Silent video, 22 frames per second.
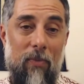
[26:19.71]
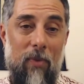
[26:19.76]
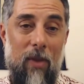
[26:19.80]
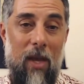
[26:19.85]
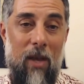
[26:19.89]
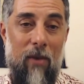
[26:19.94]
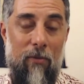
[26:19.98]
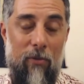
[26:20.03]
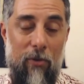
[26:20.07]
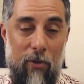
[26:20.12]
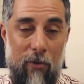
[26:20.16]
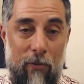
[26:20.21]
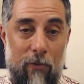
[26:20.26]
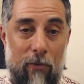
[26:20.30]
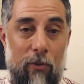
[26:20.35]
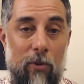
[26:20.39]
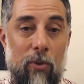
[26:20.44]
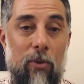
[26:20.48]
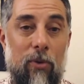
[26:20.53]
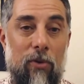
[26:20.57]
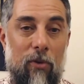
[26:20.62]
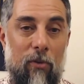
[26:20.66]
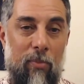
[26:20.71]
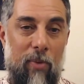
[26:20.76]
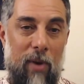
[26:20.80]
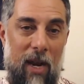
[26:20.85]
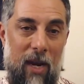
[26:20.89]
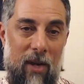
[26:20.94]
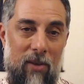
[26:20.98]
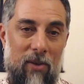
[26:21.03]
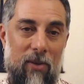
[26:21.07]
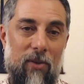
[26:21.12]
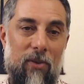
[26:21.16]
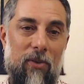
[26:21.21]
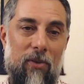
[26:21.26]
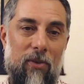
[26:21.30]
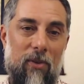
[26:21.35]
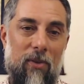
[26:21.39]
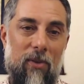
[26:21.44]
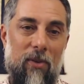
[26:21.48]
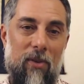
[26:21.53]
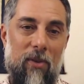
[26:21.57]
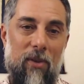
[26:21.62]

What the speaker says: and for the fruits of practice.